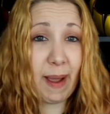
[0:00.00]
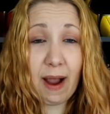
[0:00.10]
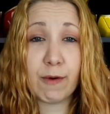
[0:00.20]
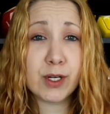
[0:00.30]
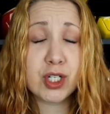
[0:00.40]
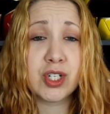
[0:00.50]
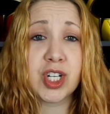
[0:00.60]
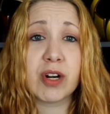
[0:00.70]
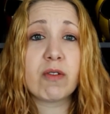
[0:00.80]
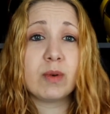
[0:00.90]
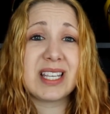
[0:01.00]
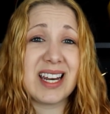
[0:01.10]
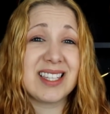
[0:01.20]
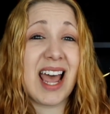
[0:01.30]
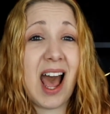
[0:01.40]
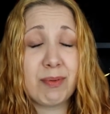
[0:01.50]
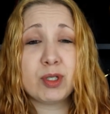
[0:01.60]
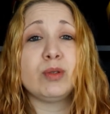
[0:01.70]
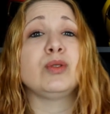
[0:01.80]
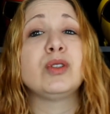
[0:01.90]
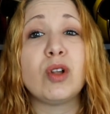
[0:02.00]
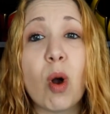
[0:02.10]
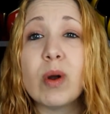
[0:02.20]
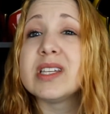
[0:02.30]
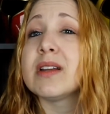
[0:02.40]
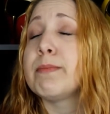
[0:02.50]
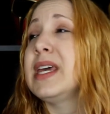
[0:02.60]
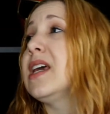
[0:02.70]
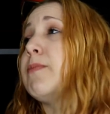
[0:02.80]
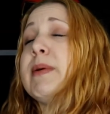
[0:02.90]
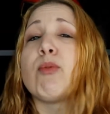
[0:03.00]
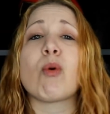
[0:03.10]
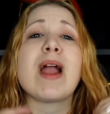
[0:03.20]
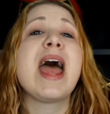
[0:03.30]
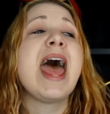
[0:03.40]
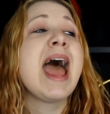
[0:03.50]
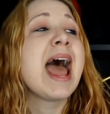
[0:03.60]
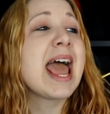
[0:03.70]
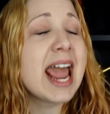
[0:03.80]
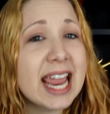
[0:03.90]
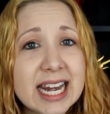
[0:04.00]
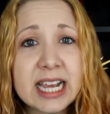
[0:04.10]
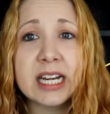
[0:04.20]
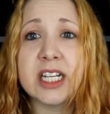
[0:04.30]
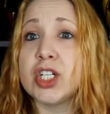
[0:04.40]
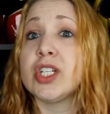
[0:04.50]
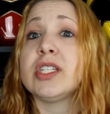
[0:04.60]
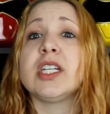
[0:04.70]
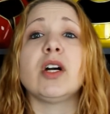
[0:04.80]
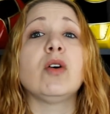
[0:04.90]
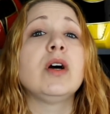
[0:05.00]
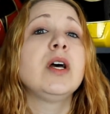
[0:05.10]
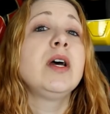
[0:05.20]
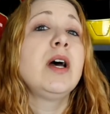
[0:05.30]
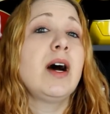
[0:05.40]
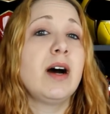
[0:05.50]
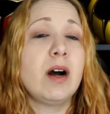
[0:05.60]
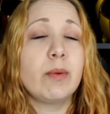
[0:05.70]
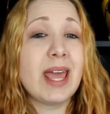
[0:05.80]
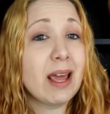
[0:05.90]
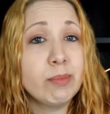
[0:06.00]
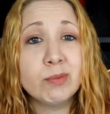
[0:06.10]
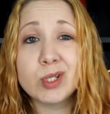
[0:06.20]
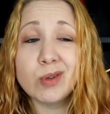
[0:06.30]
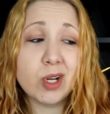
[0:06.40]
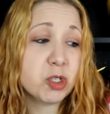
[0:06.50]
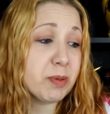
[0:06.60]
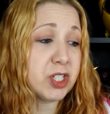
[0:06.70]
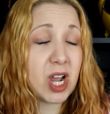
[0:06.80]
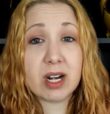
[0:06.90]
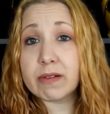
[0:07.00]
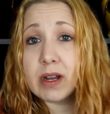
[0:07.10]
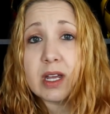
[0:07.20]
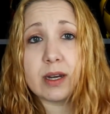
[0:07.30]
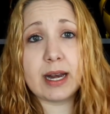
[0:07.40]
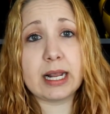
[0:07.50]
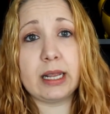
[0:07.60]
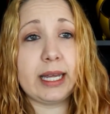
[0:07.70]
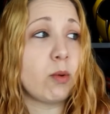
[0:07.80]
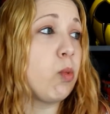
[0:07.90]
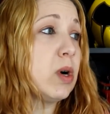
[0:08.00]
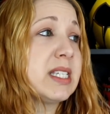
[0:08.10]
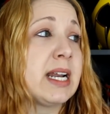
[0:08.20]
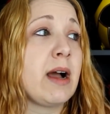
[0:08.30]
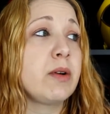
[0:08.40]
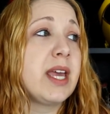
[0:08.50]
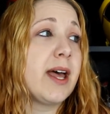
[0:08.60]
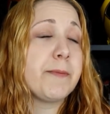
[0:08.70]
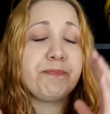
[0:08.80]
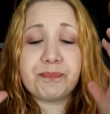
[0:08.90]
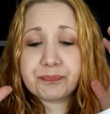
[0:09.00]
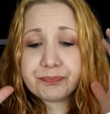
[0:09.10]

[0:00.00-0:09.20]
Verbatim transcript: Power Rangers in general, was at its absolute lowest peak. People were hating Ninja Steel. Uh, we had Boom Studios, but Shattered Grid like wasn't out yet